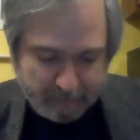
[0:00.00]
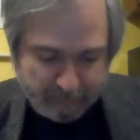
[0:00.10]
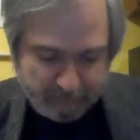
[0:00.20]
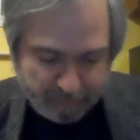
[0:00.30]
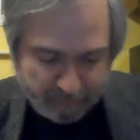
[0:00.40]

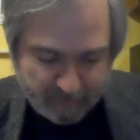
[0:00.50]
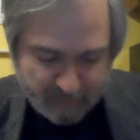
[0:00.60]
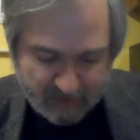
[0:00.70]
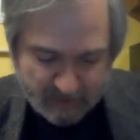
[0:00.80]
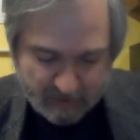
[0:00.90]

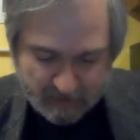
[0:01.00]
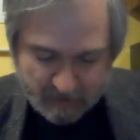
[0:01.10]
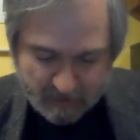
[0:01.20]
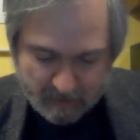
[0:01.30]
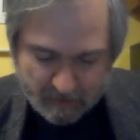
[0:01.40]

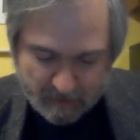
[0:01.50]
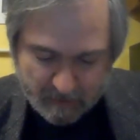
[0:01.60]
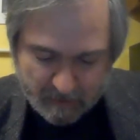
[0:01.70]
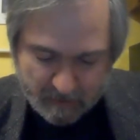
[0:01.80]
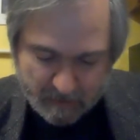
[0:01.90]

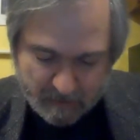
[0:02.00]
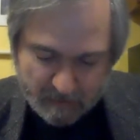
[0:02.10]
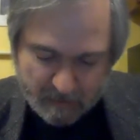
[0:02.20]
Nothing is said.